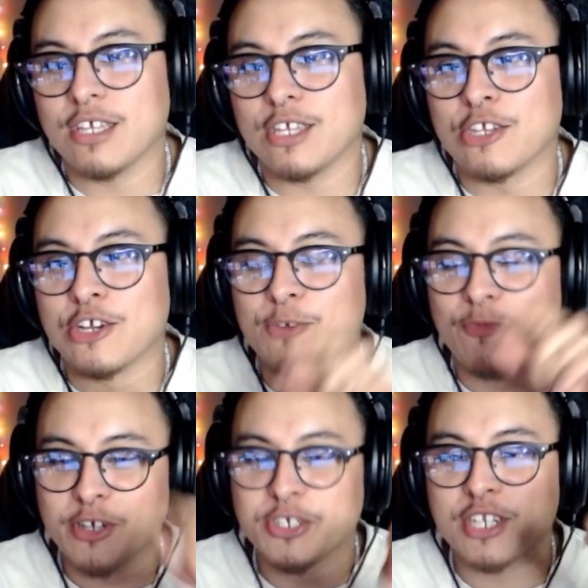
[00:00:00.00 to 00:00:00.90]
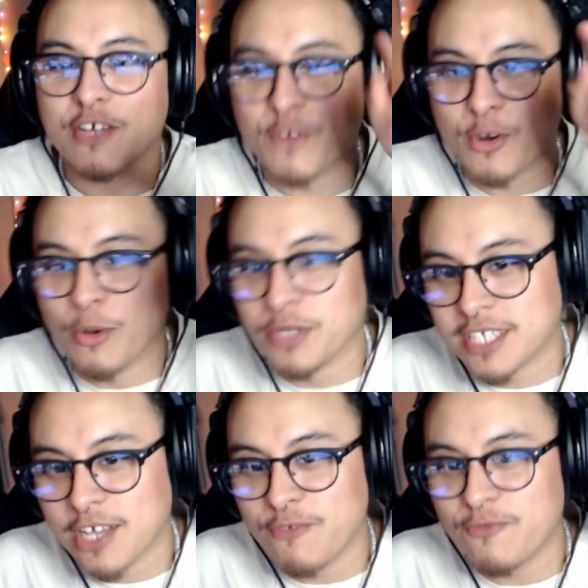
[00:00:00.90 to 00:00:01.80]
your version of your old
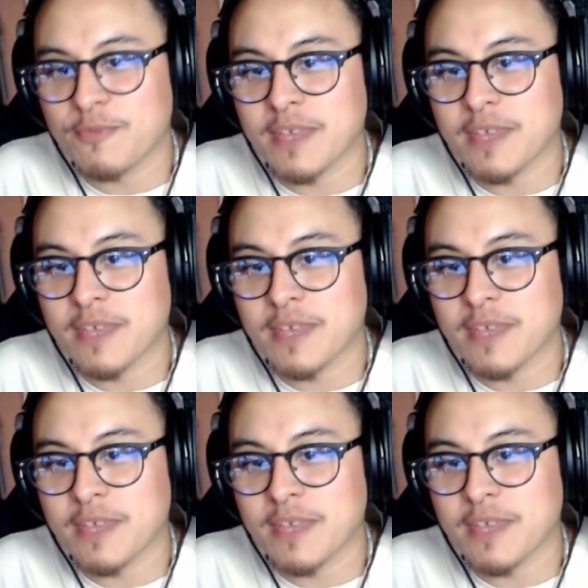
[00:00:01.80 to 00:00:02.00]
self